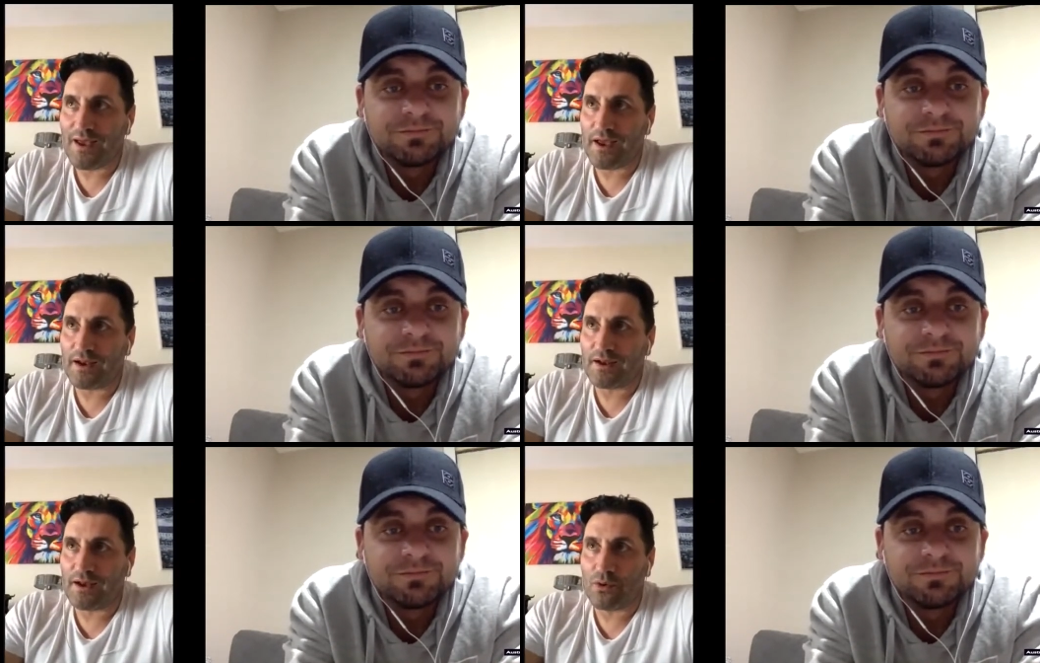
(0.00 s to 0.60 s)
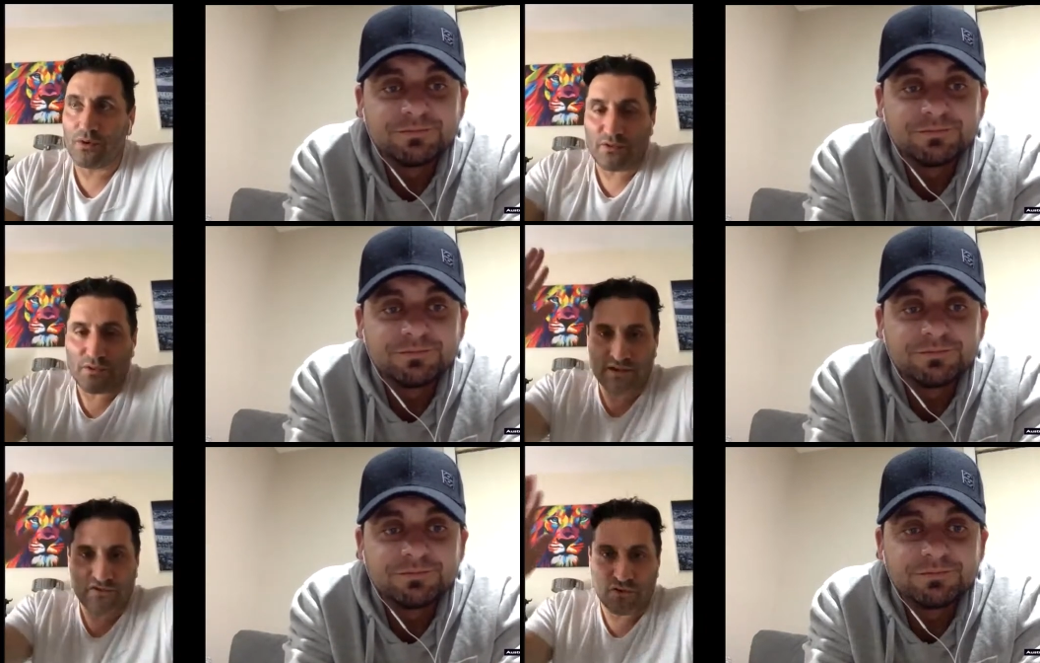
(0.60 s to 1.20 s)
Speaker 1: And uh, well, the
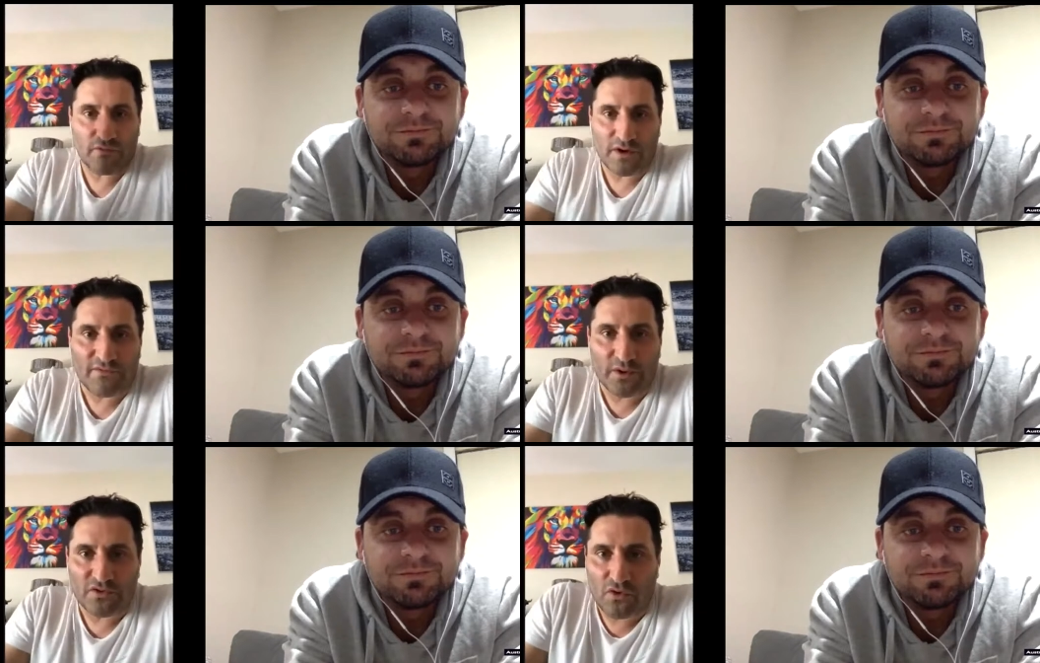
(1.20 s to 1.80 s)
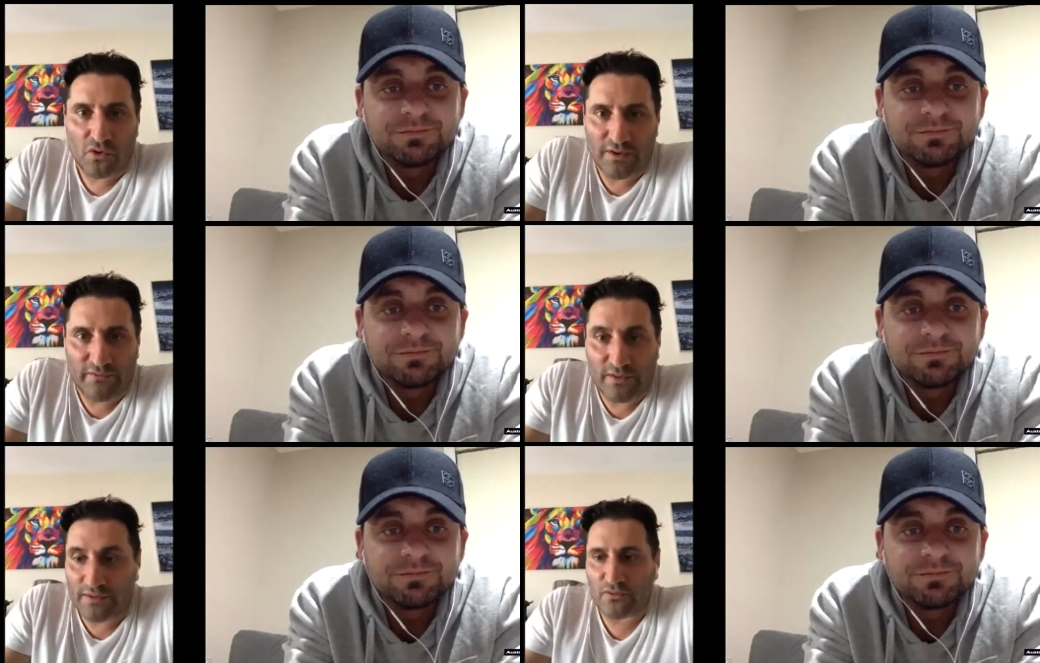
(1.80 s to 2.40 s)
thing's over. Never went to court.
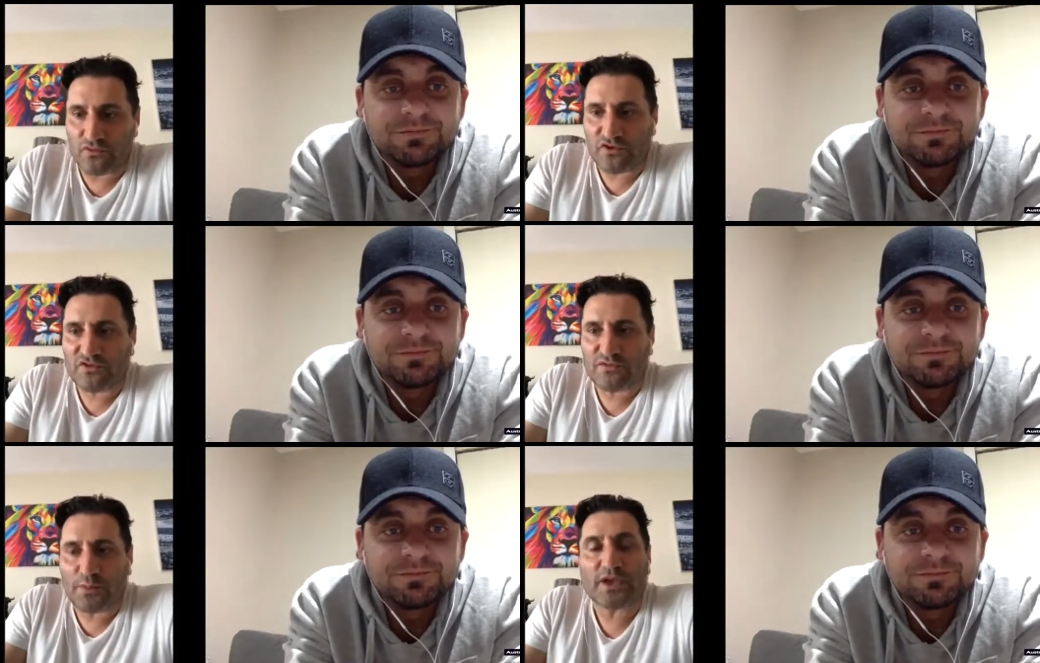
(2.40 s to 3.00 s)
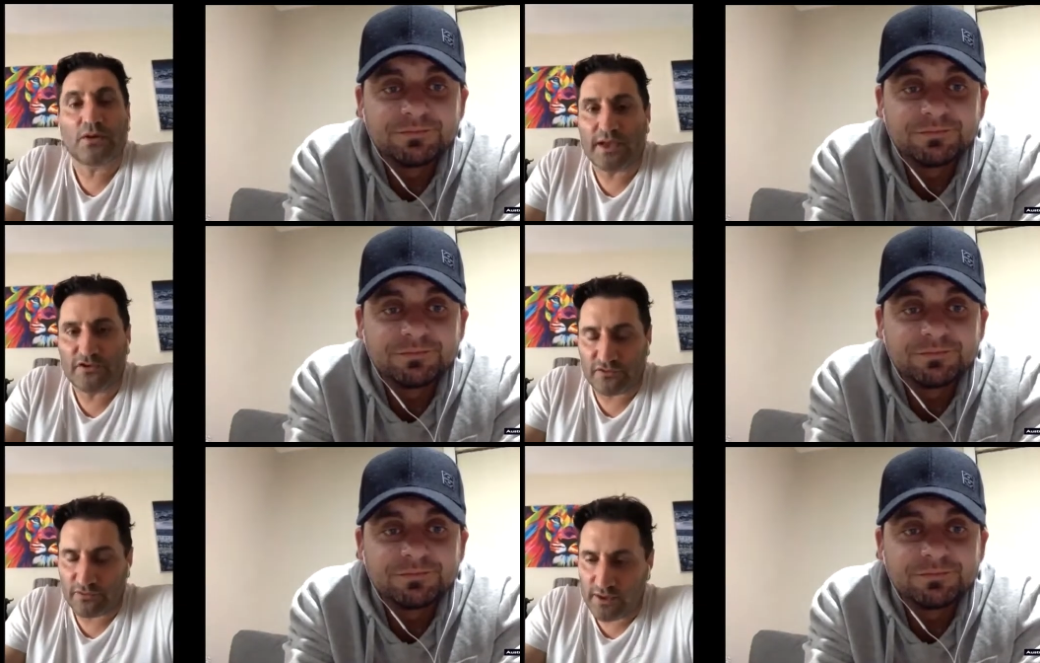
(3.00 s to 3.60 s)
Never. It was just
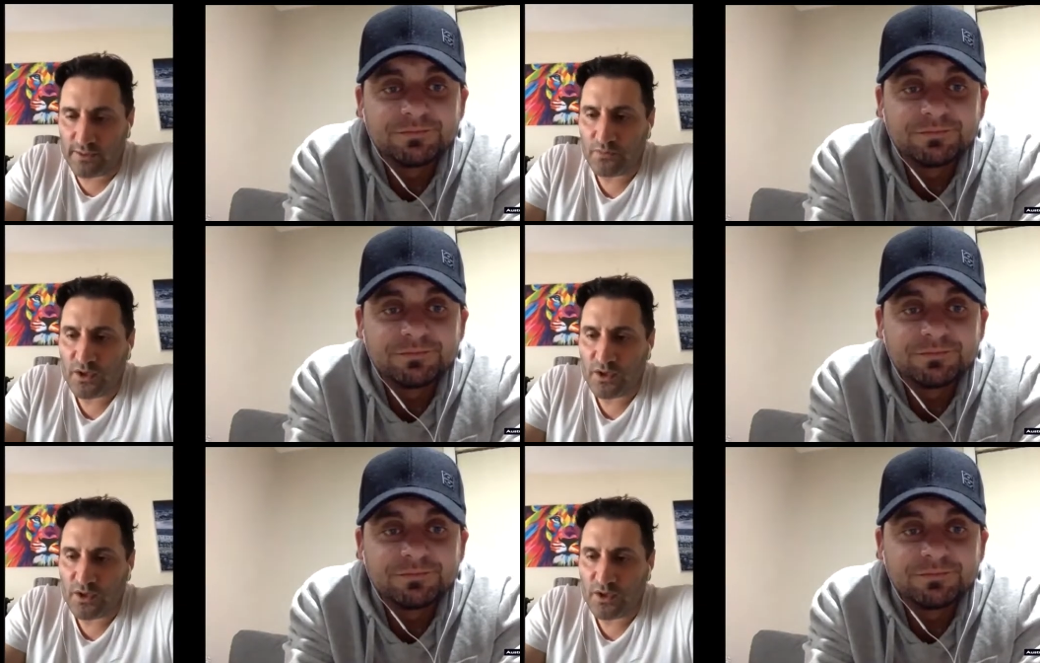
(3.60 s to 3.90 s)
speculation, right?